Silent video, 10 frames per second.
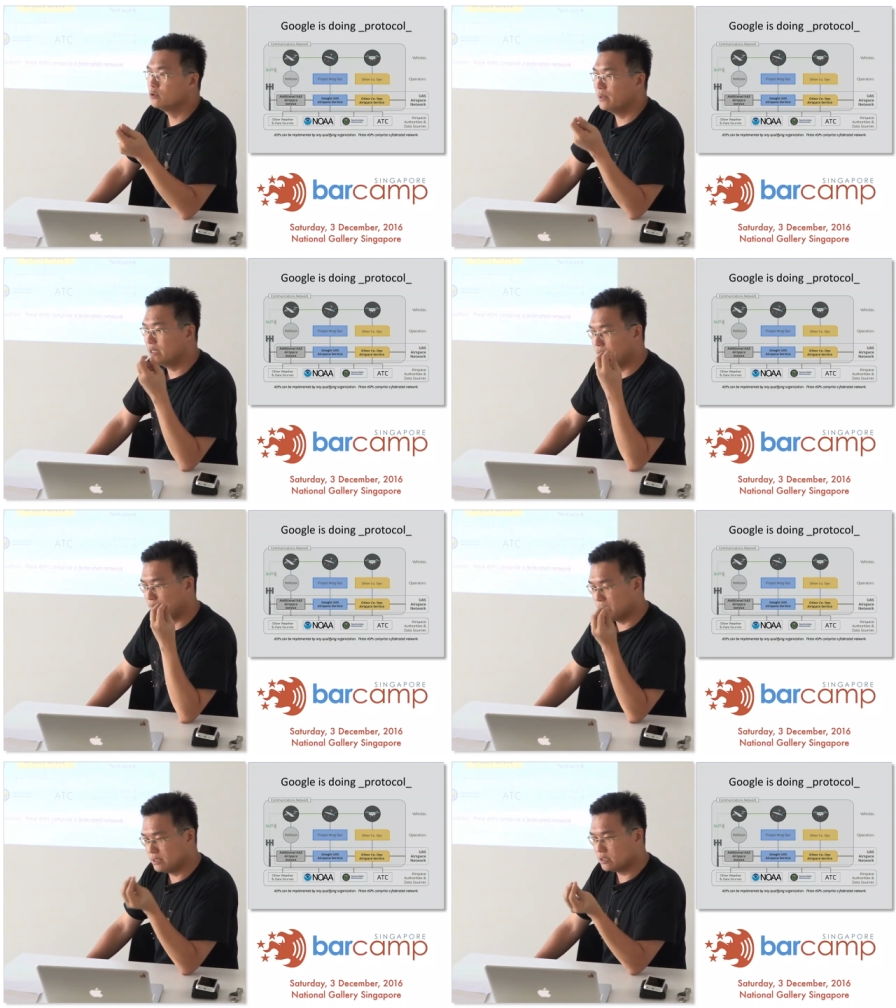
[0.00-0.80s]
So whether
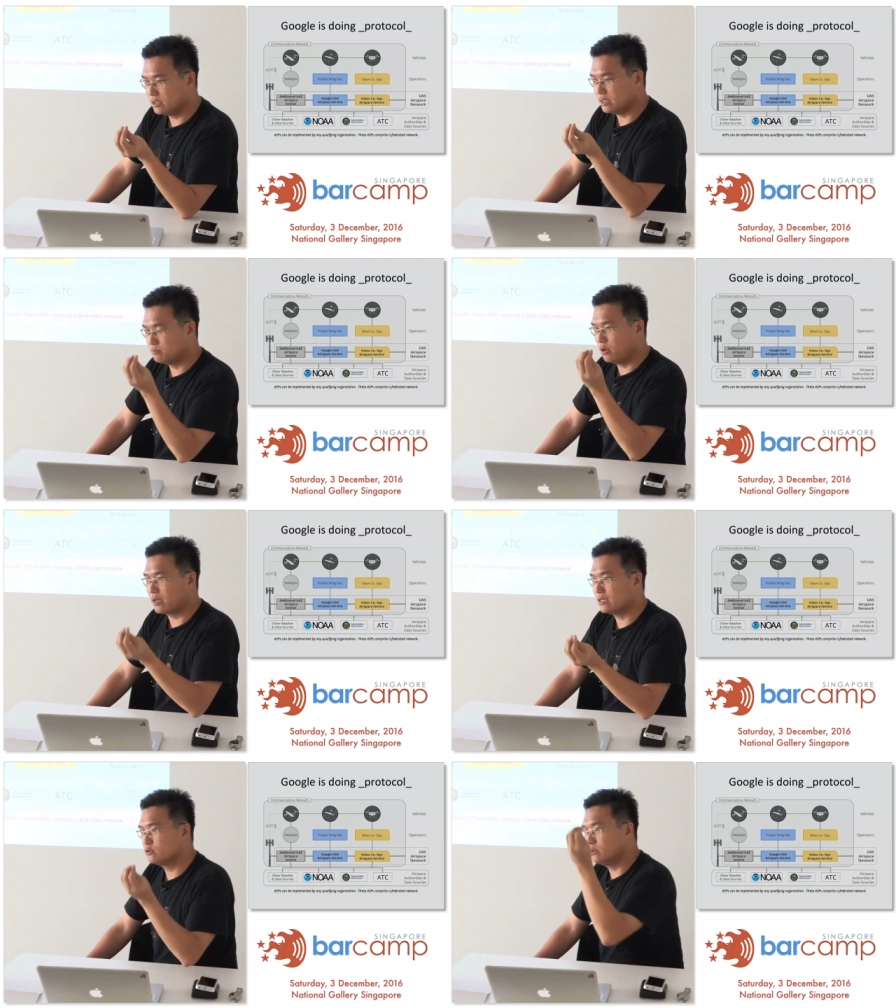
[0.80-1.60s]
the position is
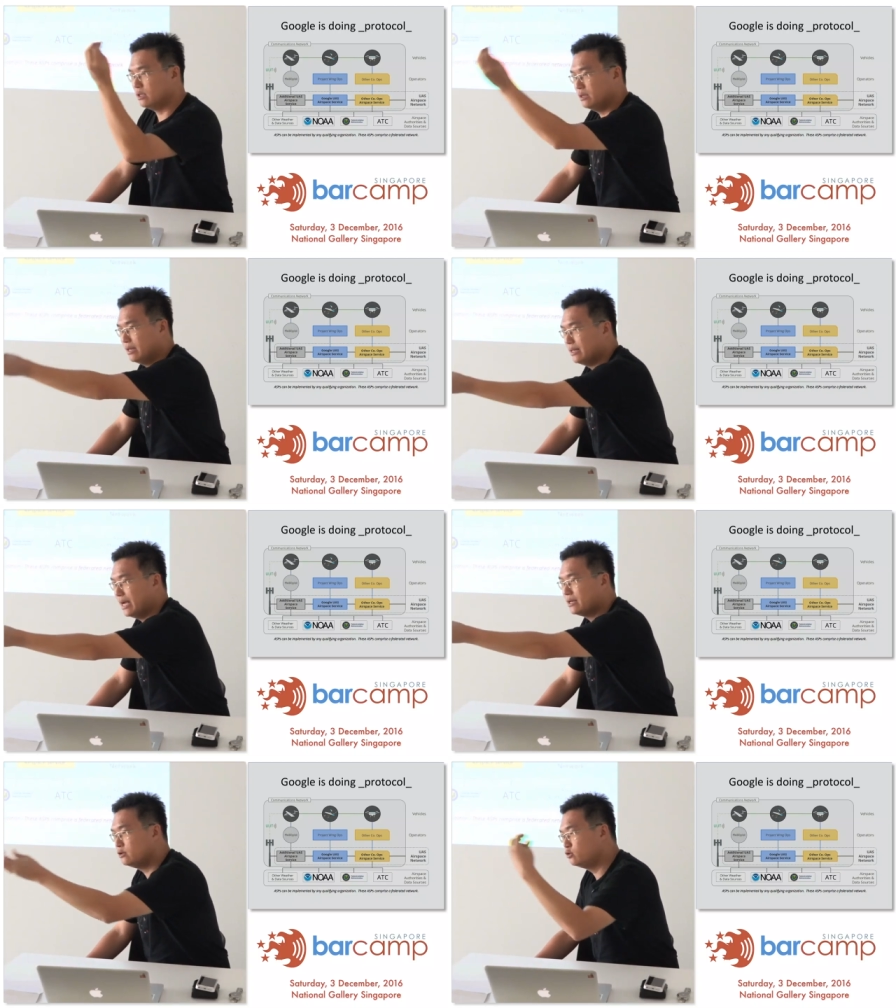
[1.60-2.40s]
broadcast to the, uh,
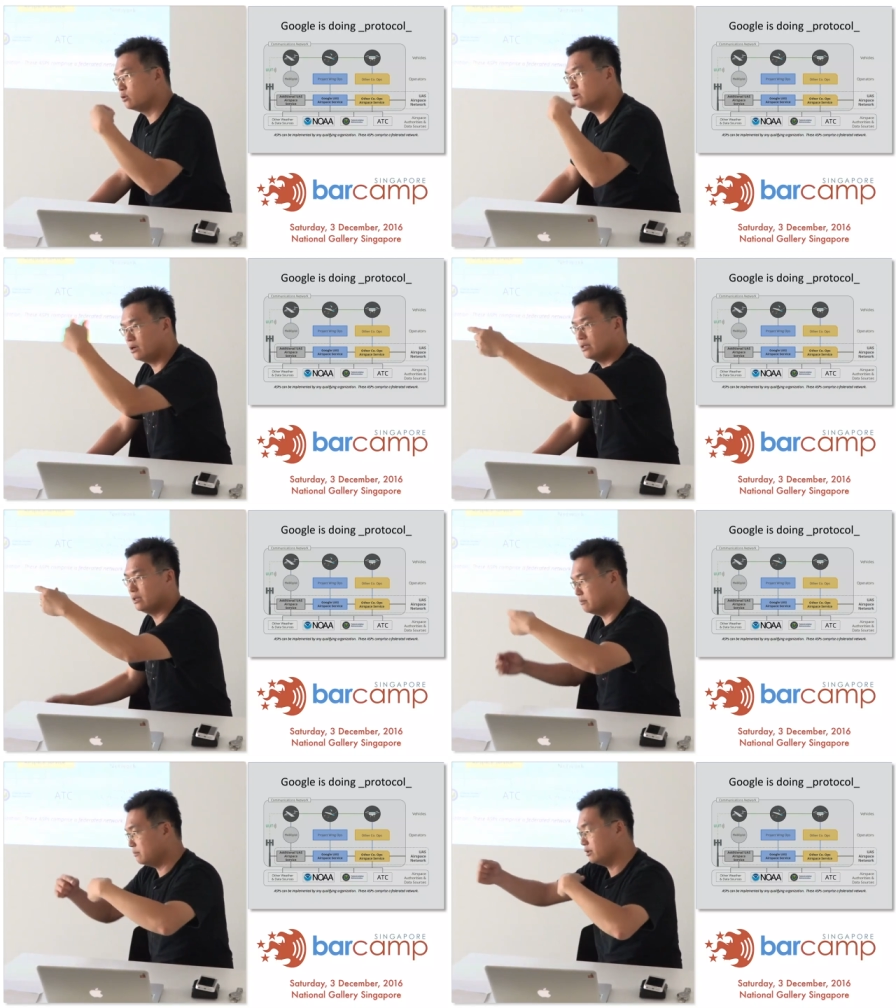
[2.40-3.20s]
the other drone
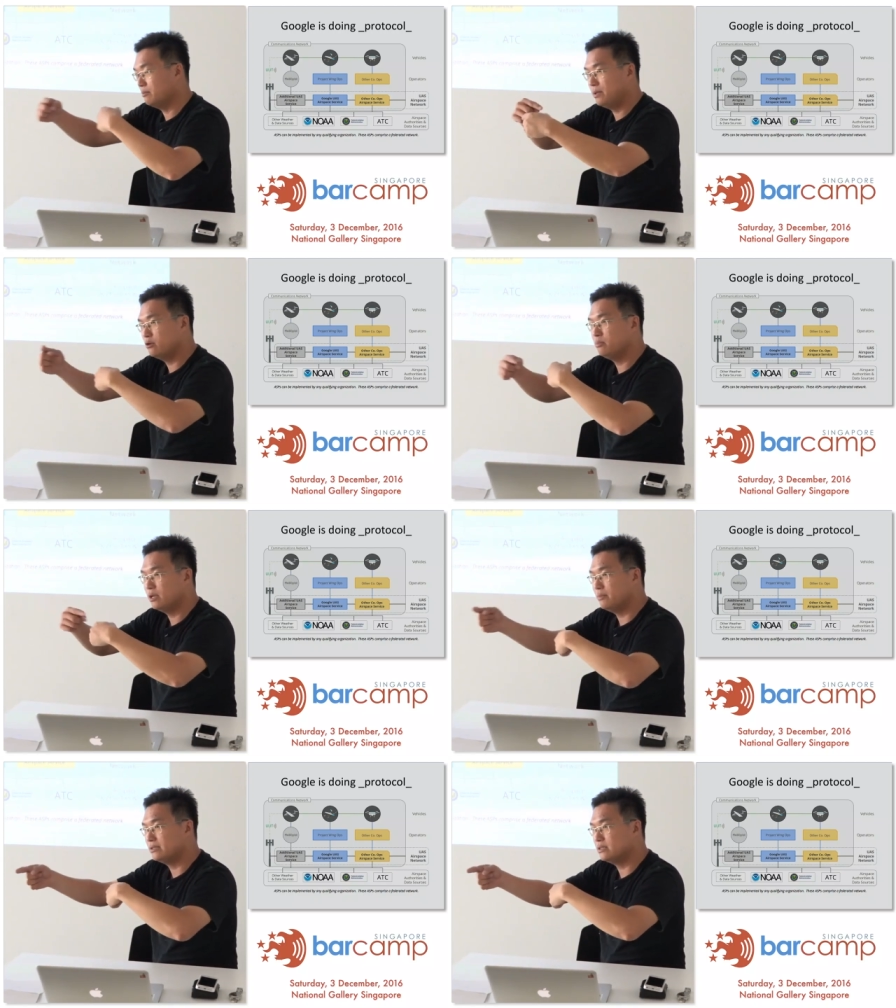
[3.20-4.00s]
on the on a field
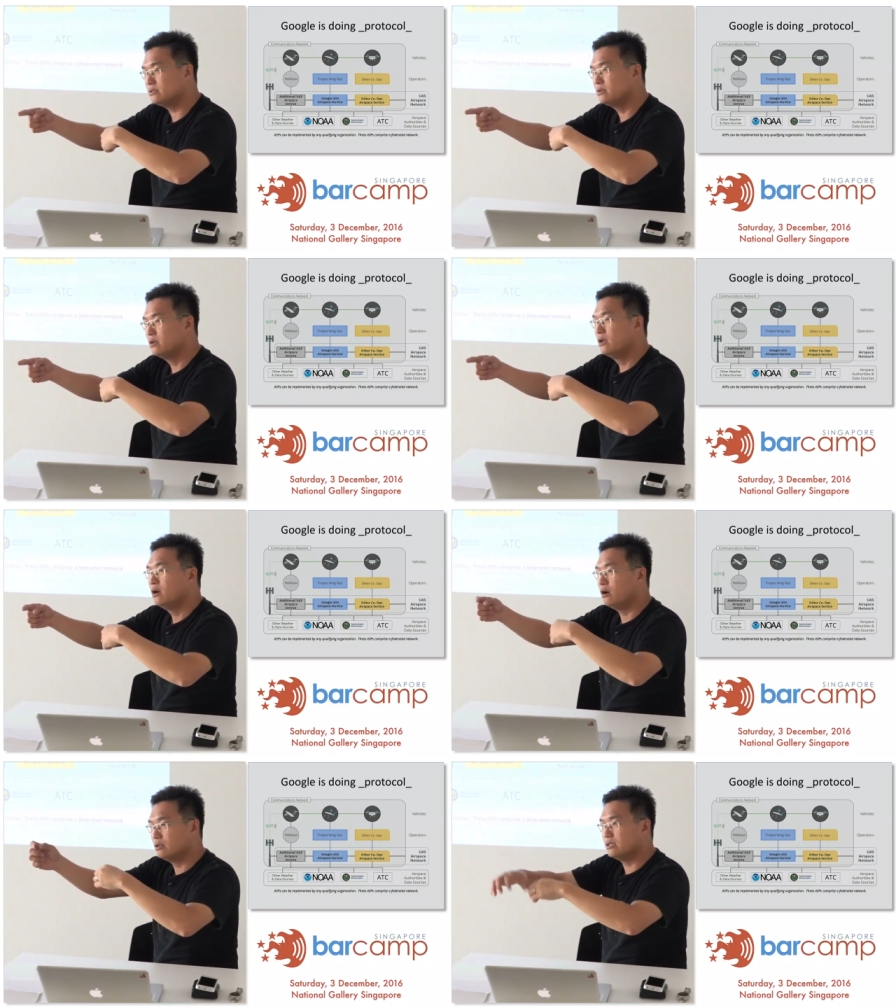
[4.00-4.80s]
theory,
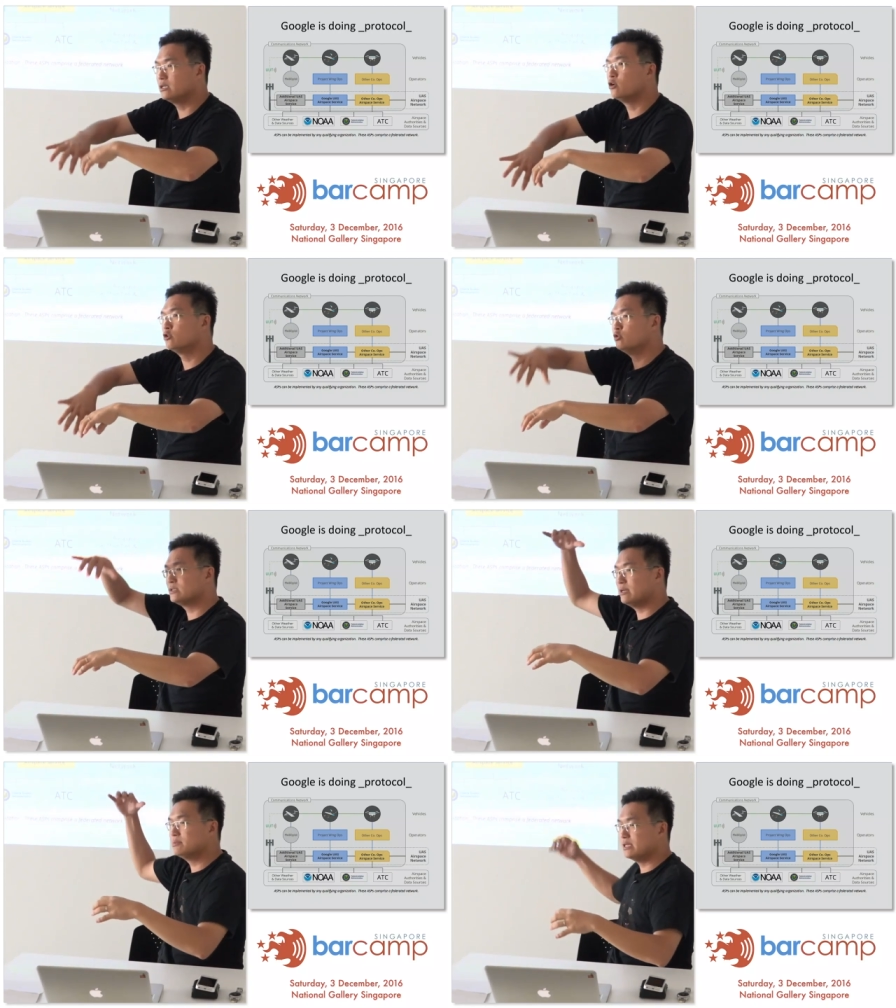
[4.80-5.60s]
or does it go
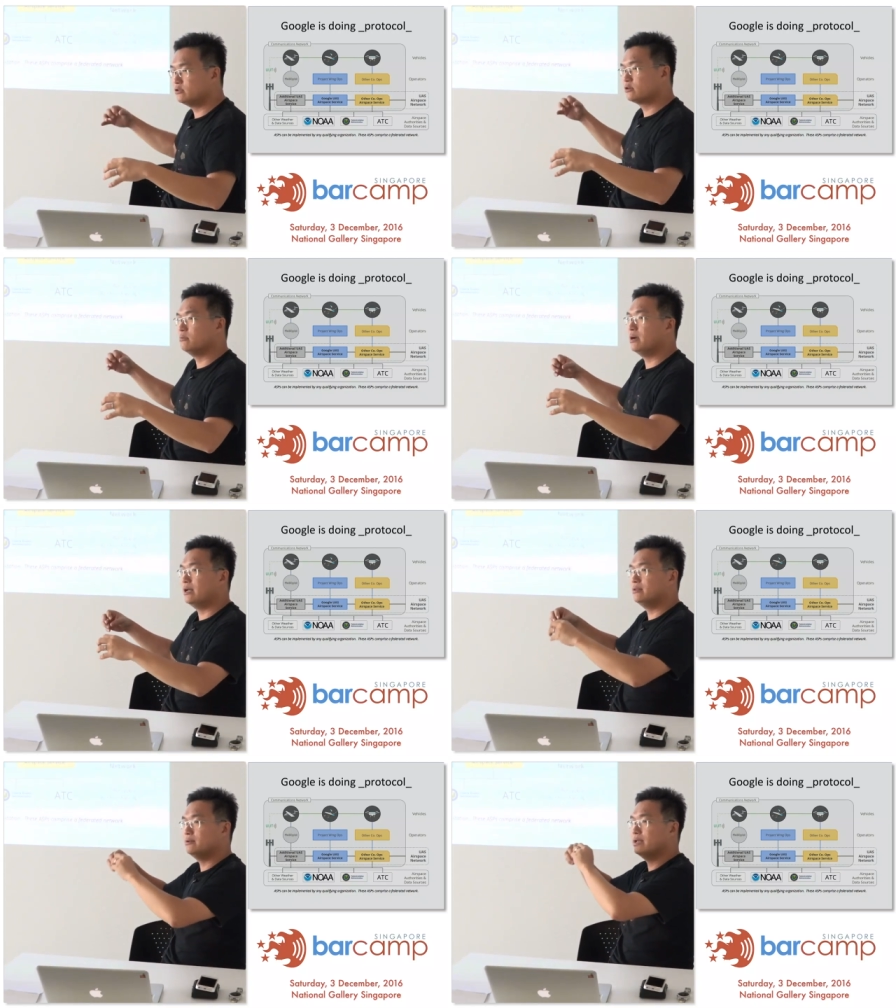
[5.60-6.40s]
to some central
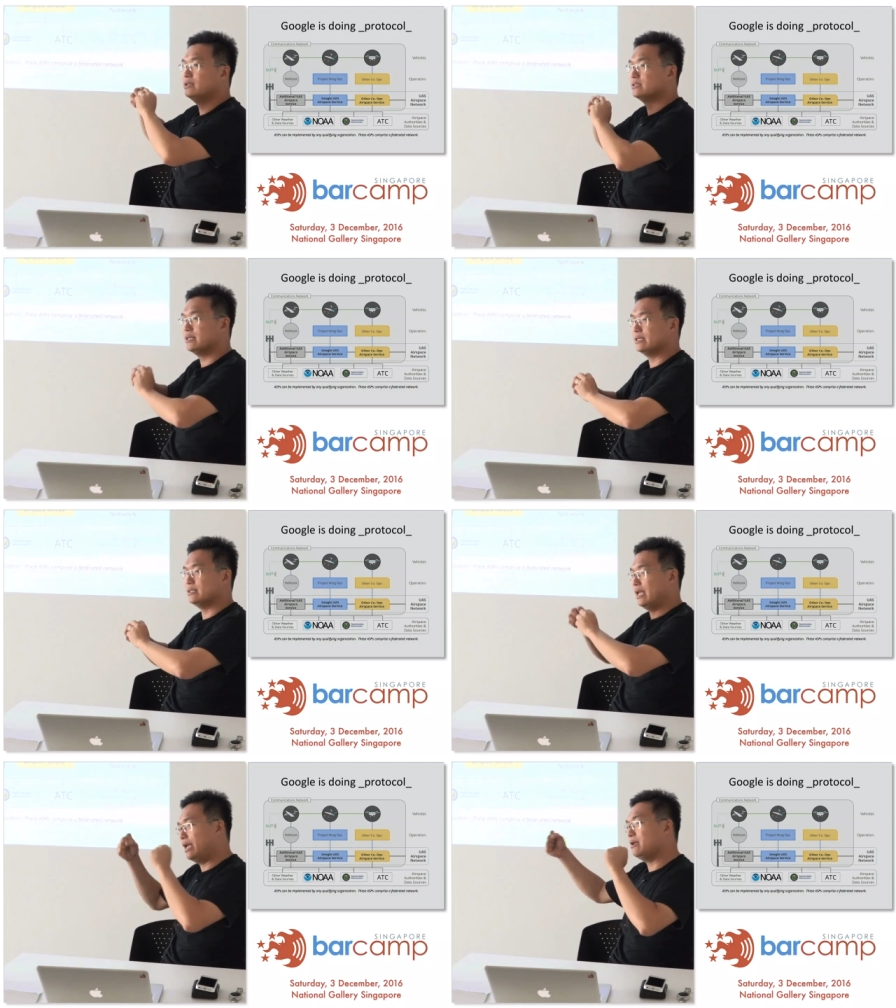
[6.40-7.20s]
command and then
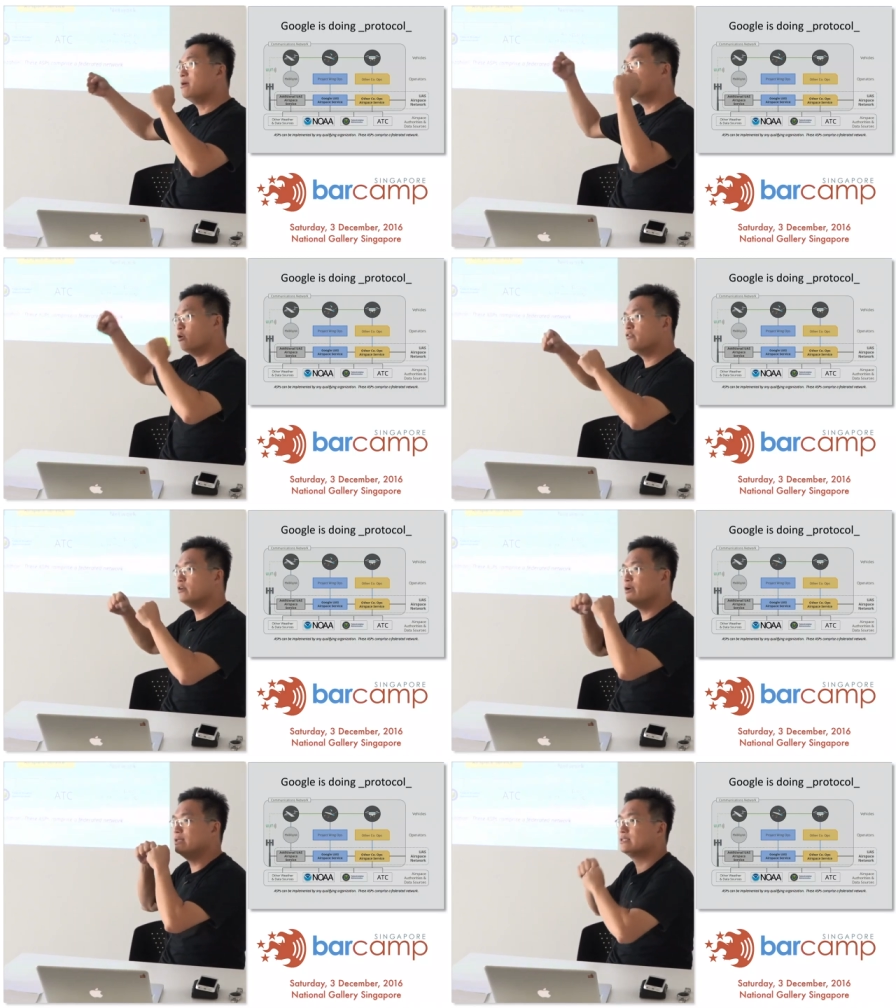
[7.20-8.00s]
decides that, hey, both
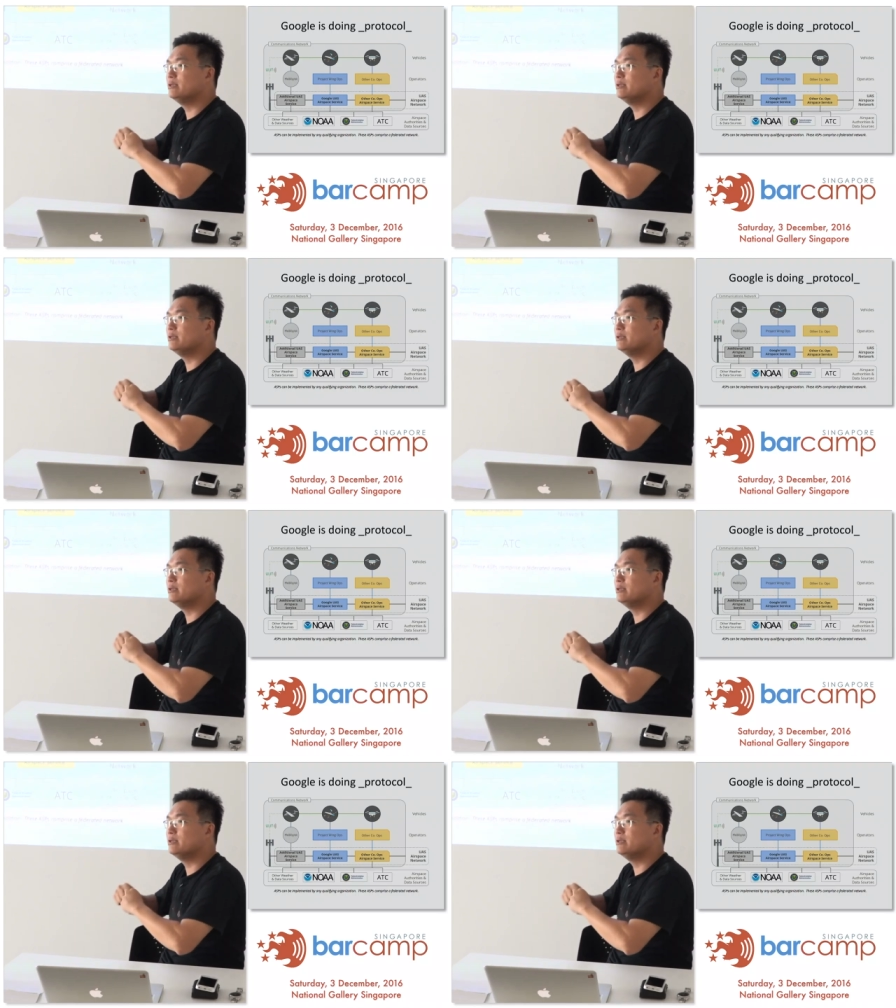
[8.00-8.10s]
of you are in the